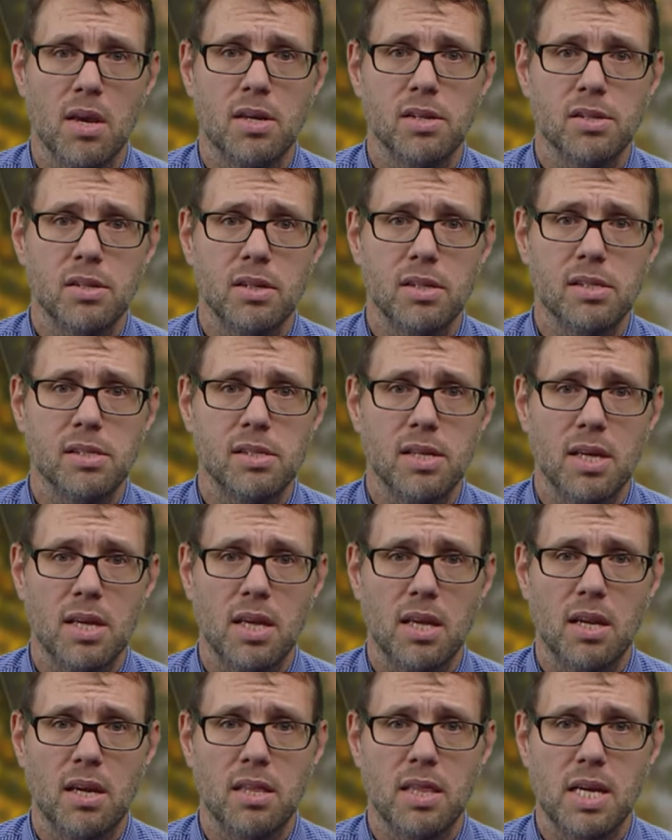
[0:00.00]
So let's dig
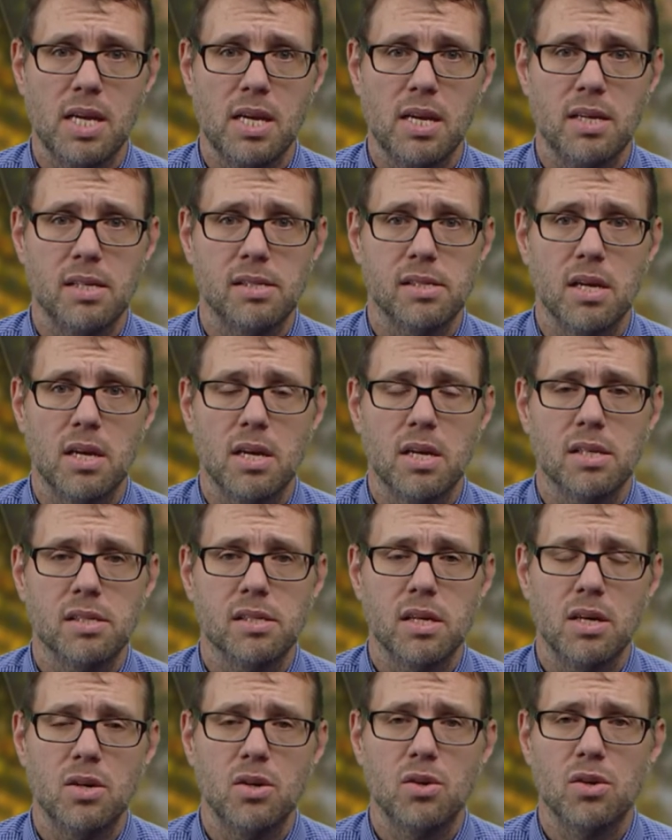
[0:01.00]
in on these.
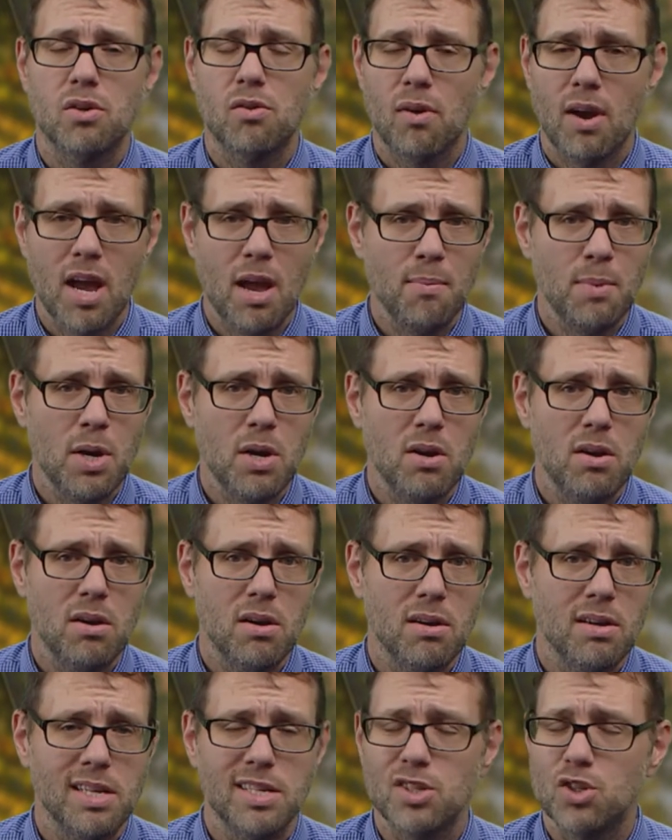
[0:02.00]
So
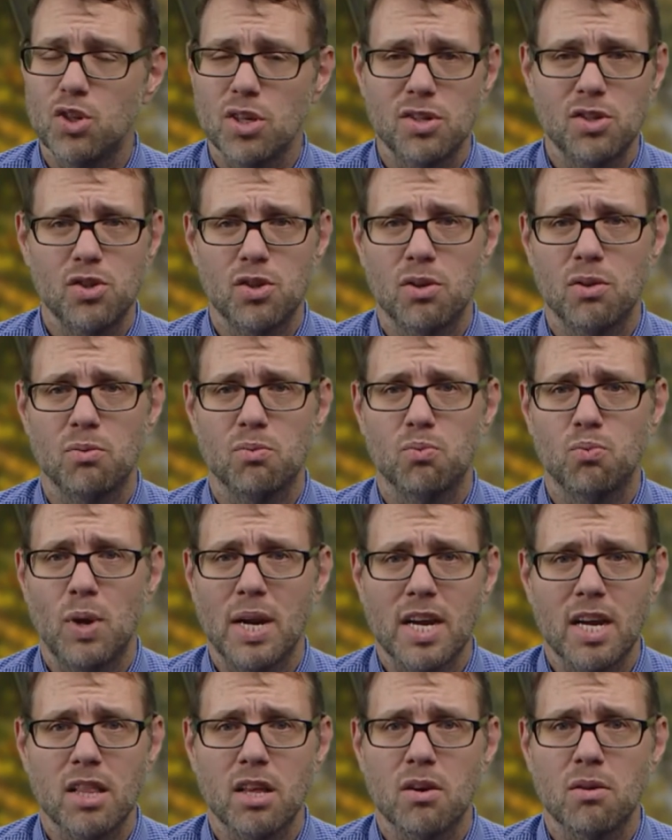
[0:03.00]
grammar is just your
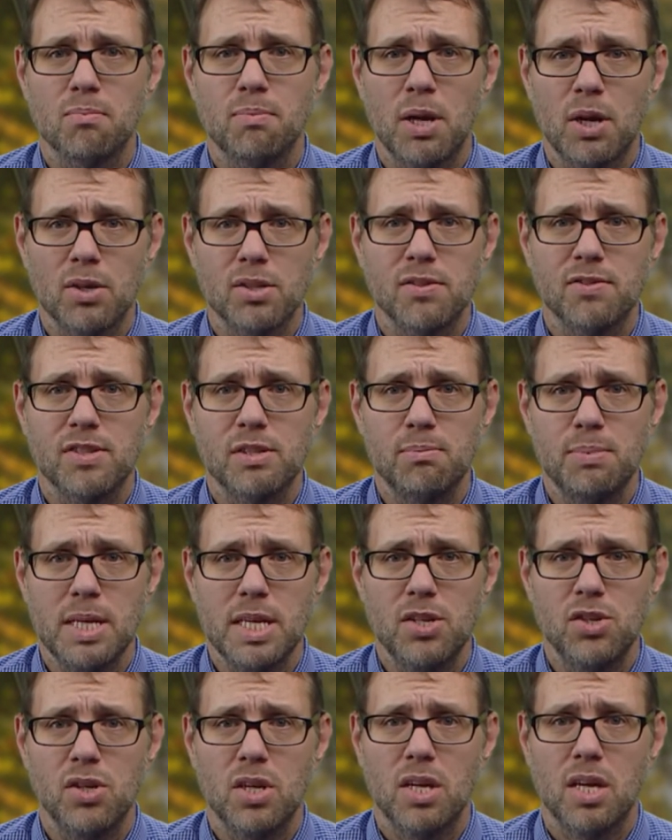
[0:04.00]
regular parts of
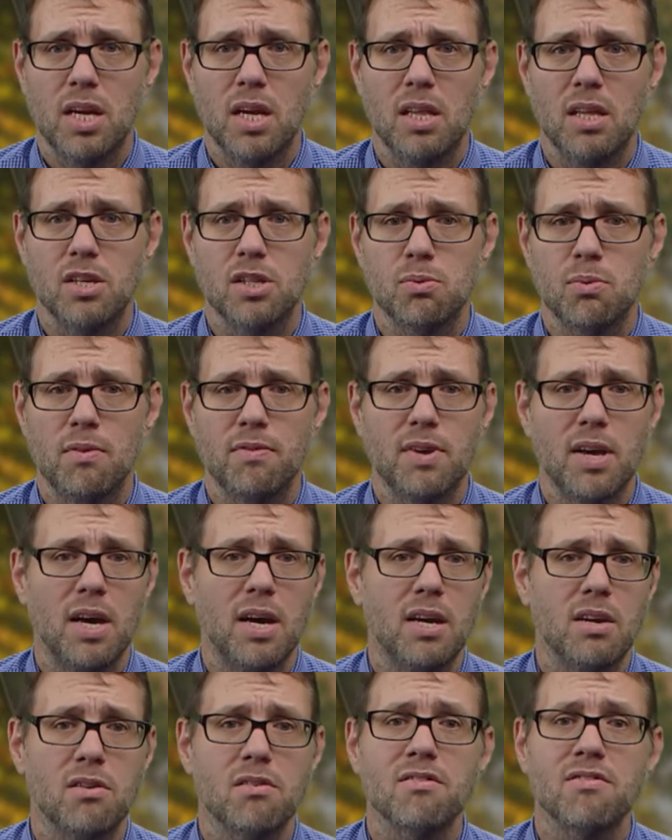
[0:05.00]
speech in English. We've
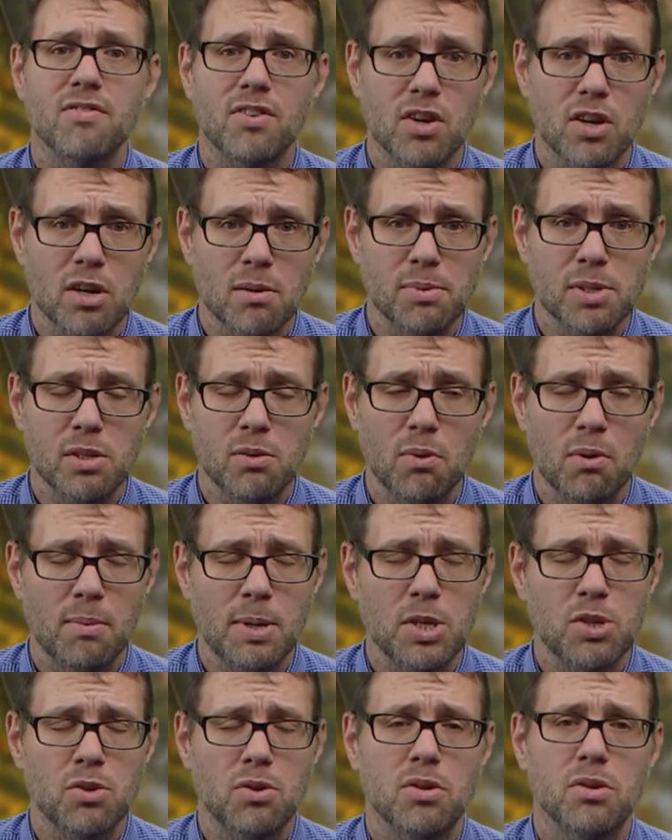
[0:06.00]
got your verbs, and you want to
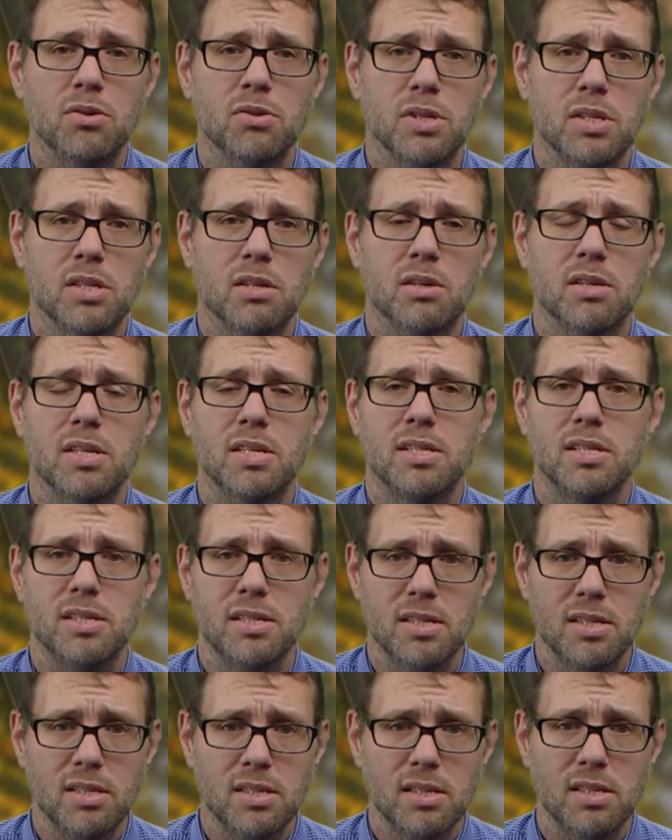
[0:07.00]
make sure you're using the
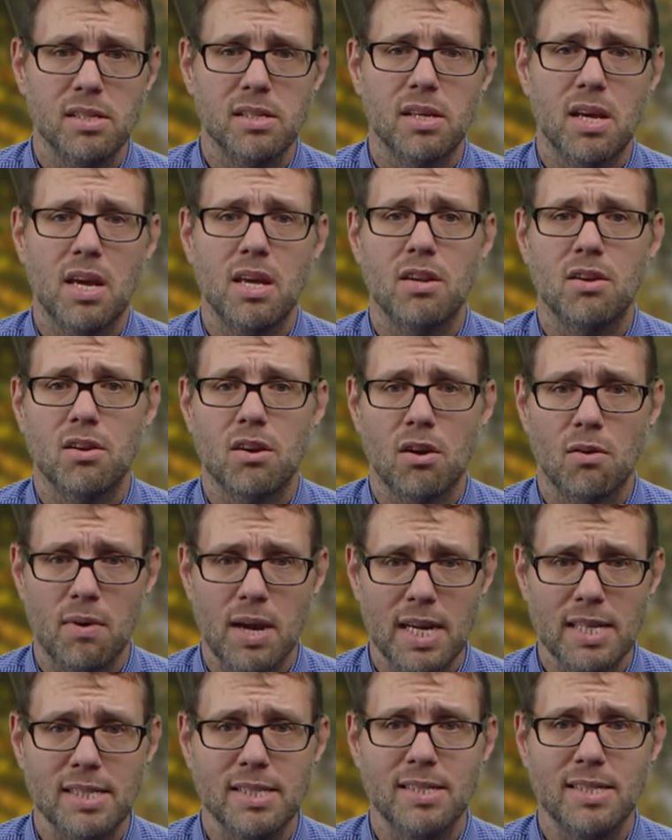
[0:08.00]
consistent and
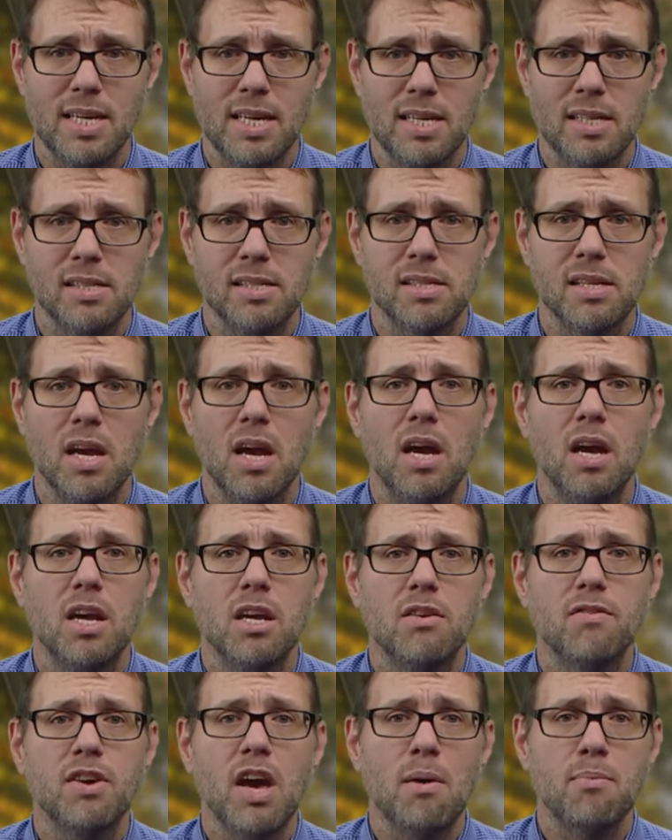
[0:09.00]
correct tense.
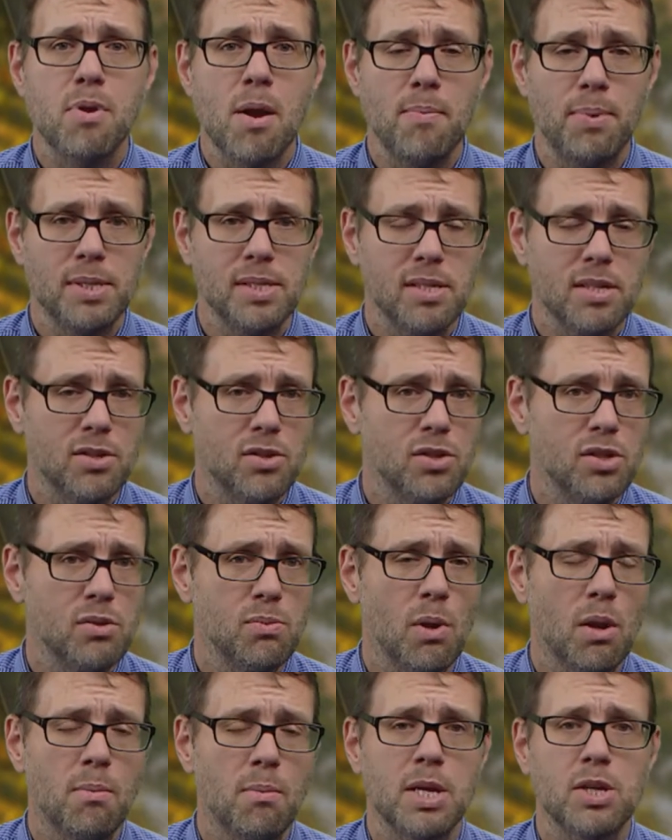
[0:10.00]
You've got prepositions. You
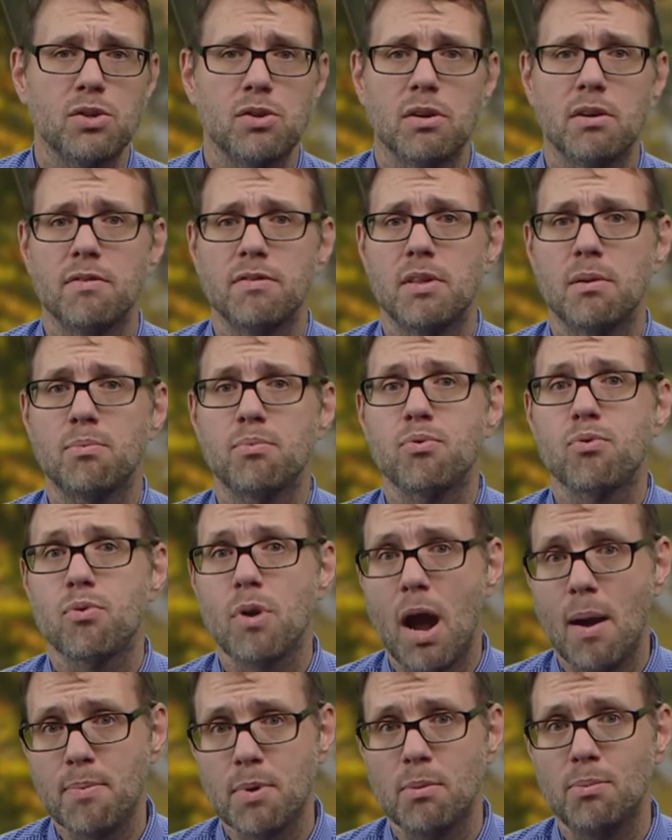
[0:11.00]
want to make sure of the
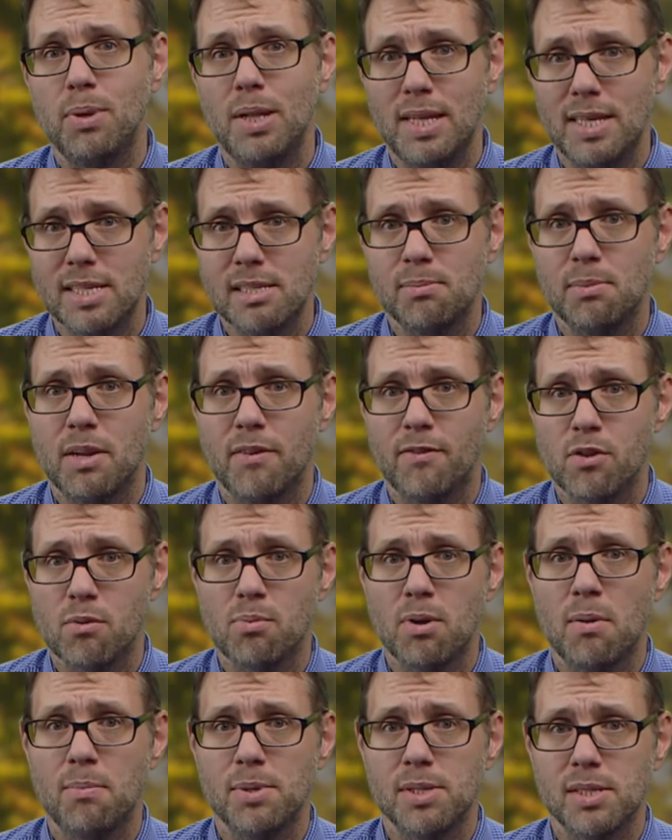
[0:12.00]
proper placement of your
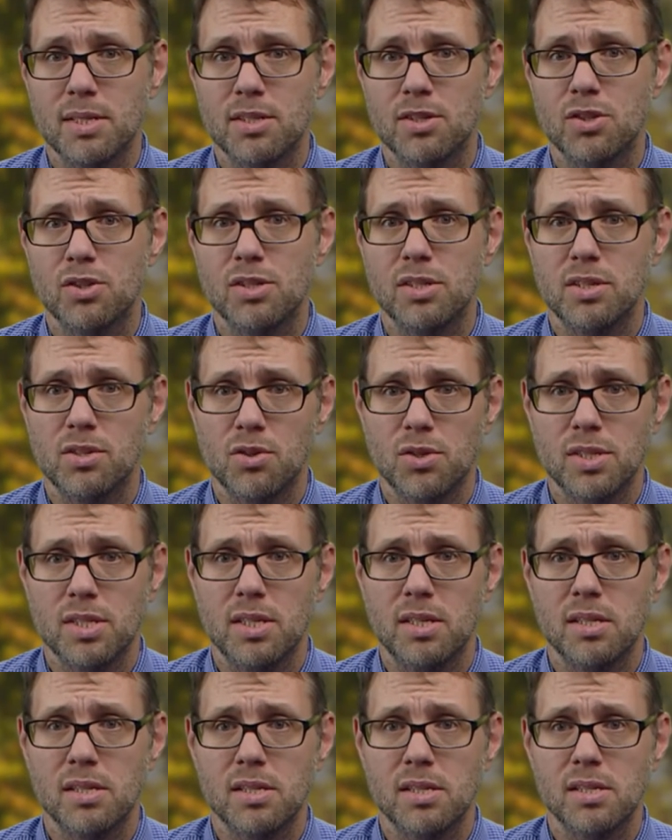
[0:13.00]
prepositions in your
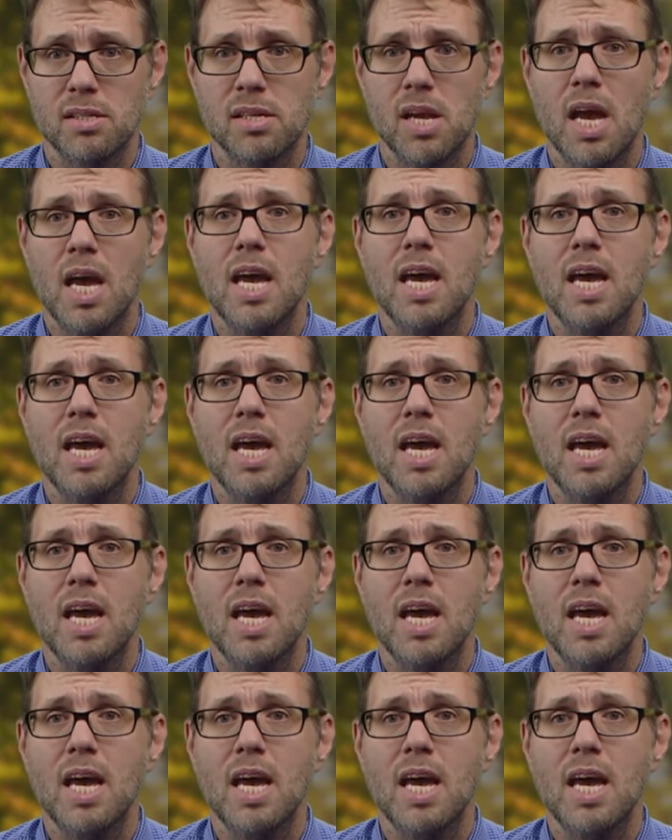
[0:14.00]
sentences.